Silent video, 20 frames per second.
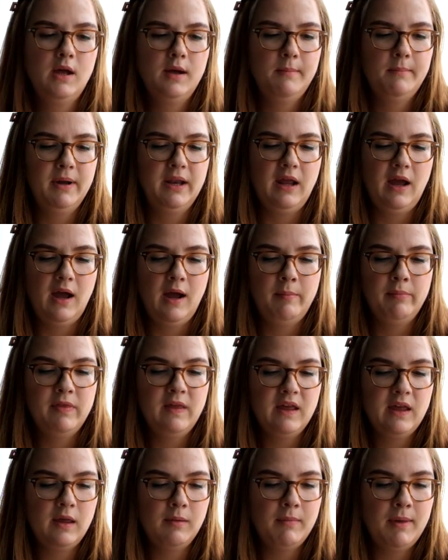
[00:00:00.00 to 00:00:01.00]
But yeah, I'm
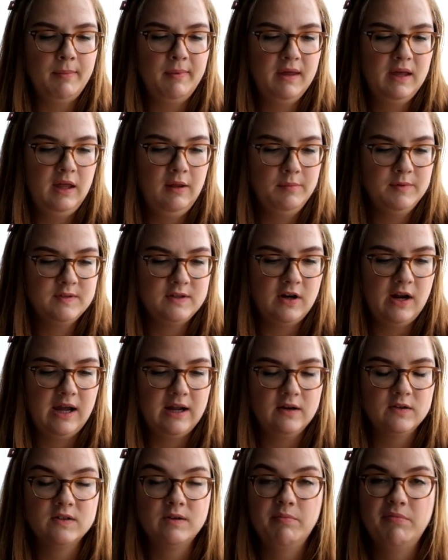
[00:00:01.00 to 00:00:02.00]
thinking maybe a hipster hat
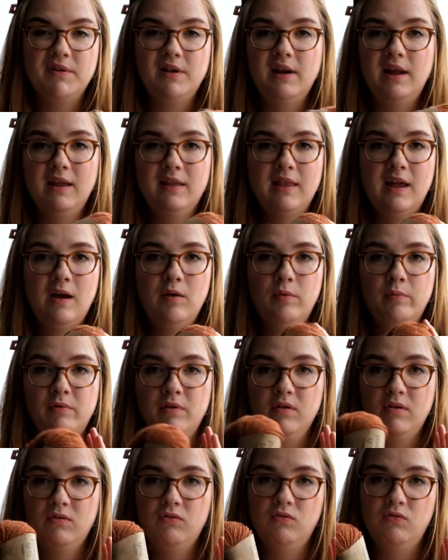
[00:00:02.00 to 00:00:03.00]
or something like that would
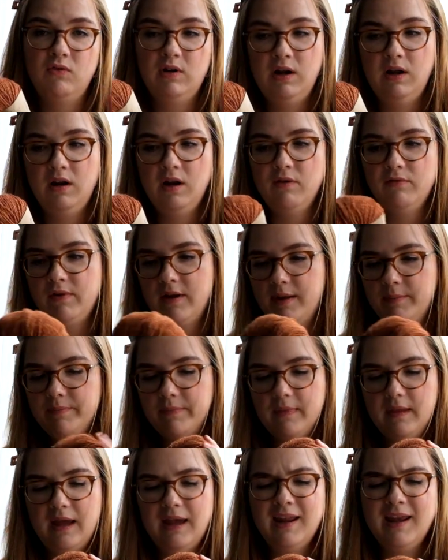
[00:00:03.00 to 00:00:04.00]
look really lovely.
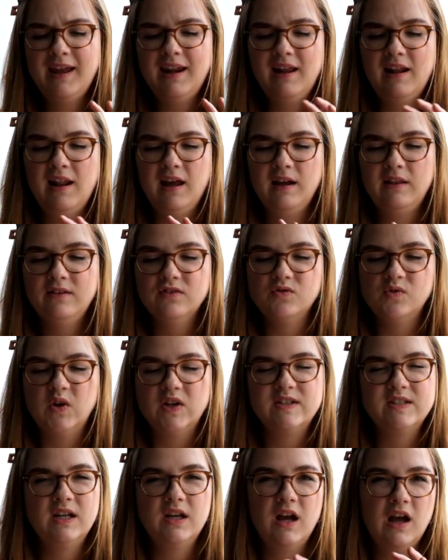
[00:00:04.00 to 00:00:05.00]
And again, I like this
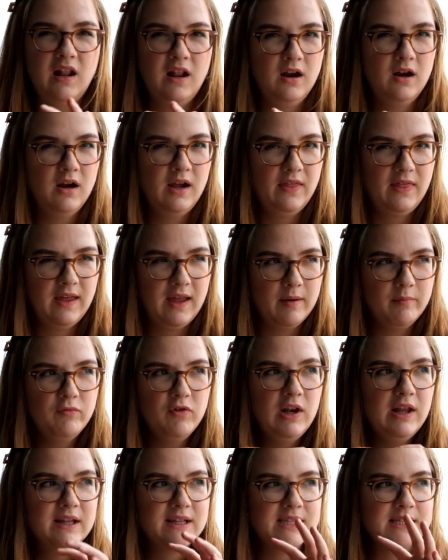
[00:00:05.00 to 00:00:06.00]
rusty color. I think I'm
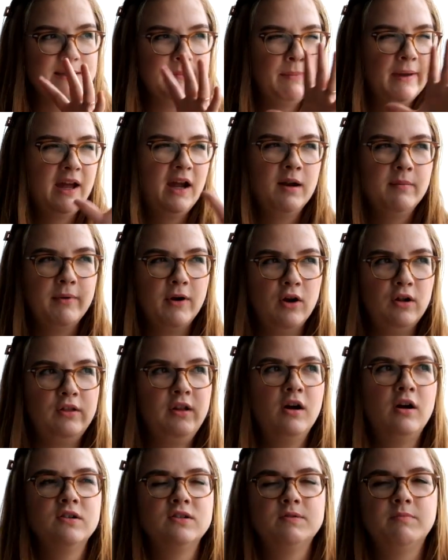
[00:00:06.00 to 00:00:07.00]
really inspired by all the
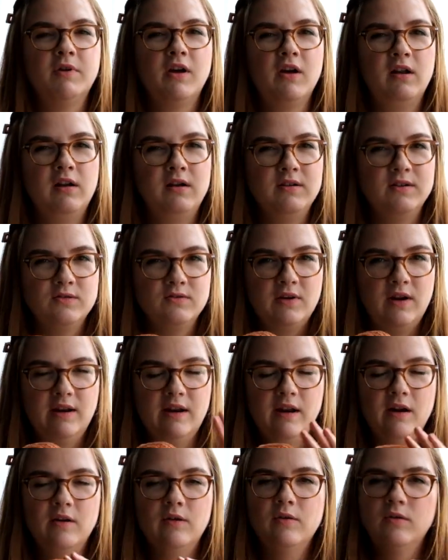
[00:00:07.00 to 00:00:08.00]
autumn colors right
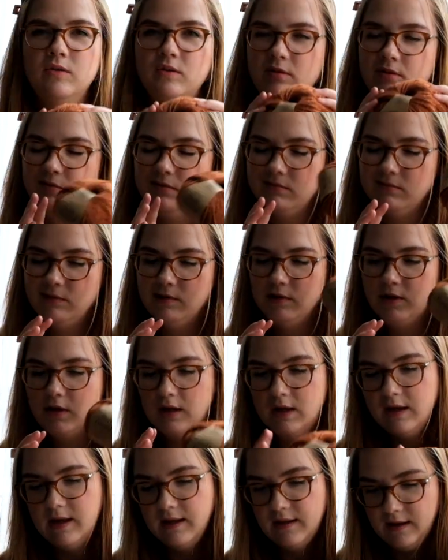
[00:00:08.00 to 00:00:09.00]
now, so
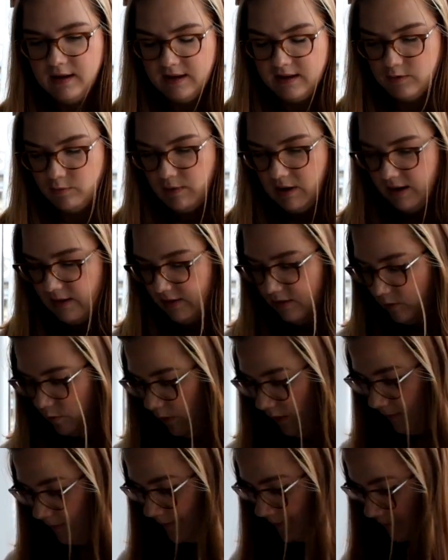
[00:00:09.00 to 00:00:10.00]
that's why this
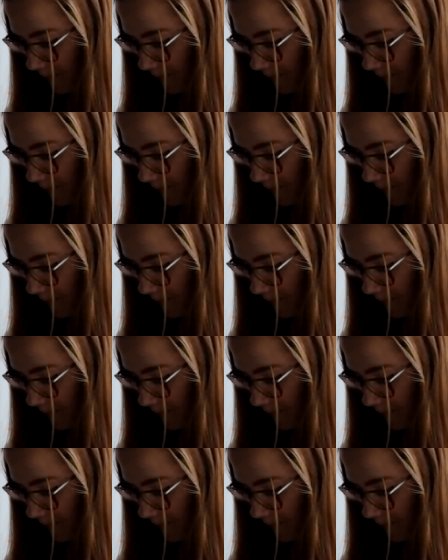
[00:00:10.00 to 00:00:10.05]
one.